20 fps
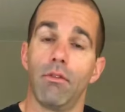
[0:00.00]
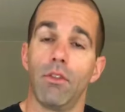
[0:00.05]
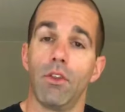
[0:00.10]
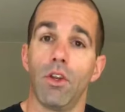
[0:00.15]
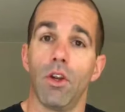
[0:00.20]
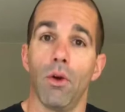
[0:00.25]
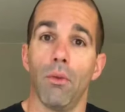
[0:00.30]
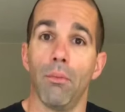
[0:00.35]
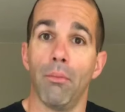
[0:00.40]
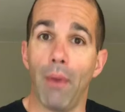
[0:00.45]
you
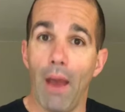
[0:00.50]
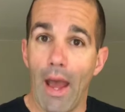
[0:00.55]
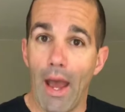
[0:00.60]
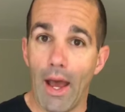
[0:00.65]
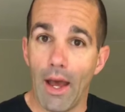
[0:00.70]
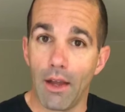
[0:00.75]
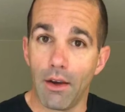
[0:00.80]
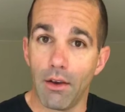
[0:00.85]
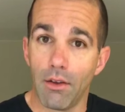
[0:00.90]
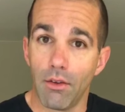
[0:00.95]
know,
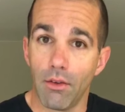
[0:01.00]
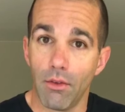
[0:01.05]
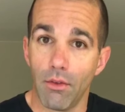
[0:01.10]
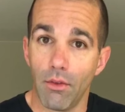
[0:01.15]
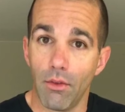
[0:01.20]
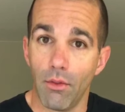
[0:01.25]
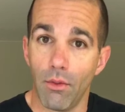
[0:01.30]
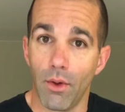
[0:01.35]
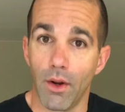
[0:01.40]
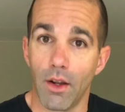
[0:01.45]
bad
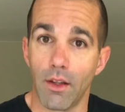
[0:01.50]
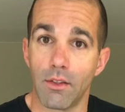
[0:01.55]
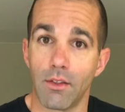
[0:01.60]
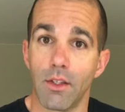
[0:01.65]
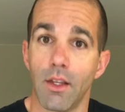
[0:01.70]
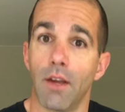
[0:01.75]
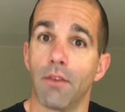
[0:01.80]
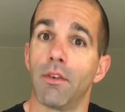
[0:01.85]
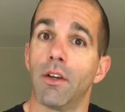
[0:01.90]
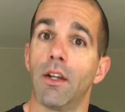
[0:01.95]
when I
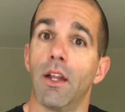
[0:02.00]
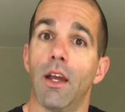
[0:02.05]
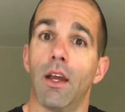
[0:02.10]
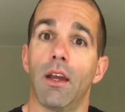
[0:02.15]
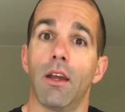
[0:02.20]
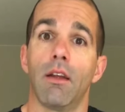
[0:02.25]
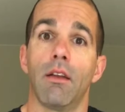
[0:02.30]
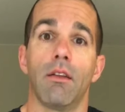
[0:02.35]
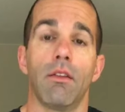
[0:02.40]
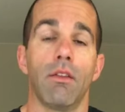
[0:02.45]
see every
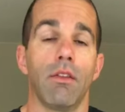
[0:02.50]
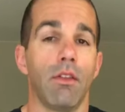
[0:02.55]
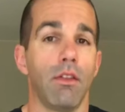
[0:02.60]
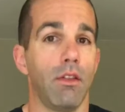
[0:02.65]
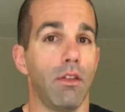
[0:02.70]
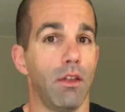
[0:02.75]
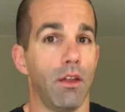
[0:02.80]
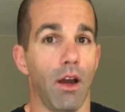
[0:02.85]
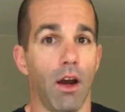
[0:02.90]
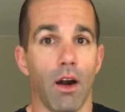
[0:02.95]
day
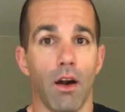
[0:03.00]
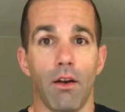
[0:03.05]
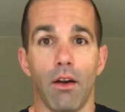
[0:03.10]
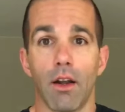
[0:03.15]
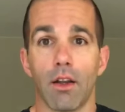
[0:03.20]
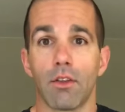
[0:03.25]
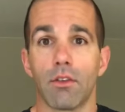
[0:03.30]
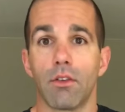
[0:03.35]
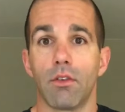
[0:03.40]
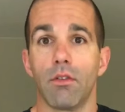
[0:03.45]
the
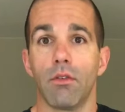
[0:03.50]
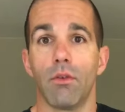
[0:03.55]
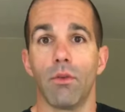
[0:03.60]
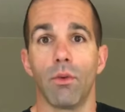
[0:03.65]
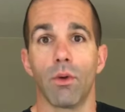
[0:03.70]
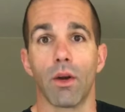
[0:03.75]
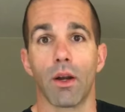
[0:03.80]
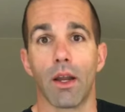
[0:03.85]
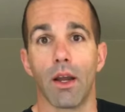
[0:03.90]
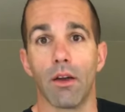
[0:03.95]
RX'd
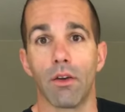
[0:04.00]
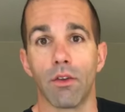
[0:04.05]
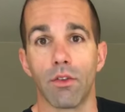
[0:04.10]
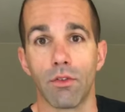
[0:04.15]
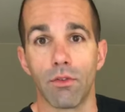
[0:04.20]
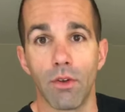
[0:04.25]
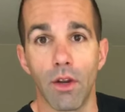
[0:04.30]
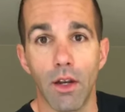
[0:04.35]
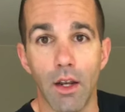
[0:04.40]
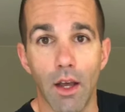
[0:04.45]
workout is
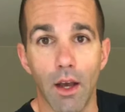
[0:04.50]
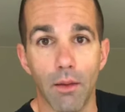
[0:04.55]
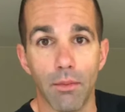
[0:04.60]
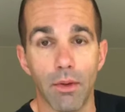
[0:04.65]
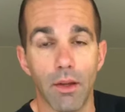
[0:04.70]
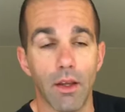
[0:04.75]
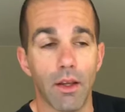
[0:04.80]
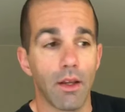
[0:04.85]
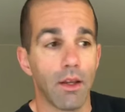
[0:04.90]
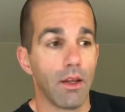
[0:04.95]
written
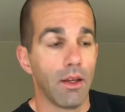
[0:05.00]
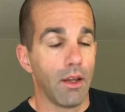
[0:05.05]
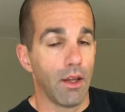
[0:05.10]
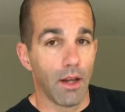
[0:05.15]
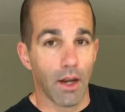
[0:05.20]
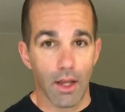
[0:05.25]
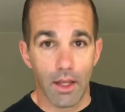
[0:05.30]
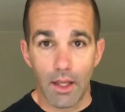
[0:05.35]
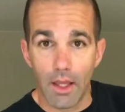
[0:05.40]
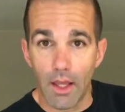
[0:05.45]
up
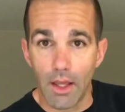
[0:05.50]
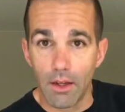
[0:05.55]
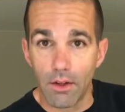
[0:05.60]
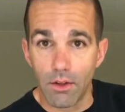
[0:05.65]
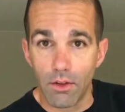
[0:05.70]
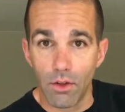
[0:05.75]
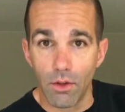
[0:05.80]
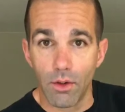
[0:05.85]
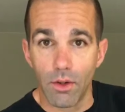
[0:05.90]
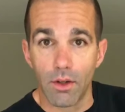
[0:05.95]
and I can't
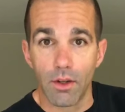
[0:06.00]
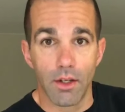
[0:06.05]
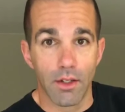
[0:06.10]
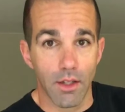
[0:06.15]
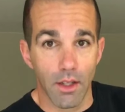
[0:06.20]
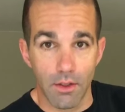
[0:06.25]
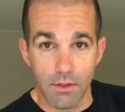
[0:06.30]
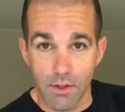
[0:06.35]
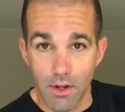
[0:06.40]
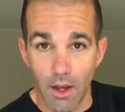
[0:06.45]
do it. It
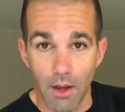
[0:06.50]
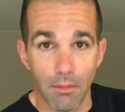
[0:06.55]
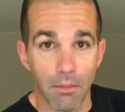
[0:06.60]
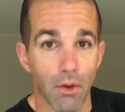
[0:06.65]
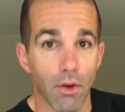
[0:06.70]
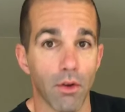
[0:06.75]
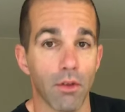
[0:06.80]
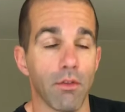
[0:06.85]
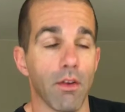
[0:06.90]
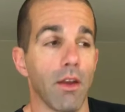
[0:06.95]
does not
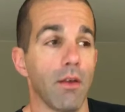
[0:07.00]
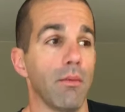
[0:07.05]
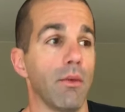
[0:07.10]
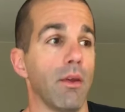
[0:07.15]
motivate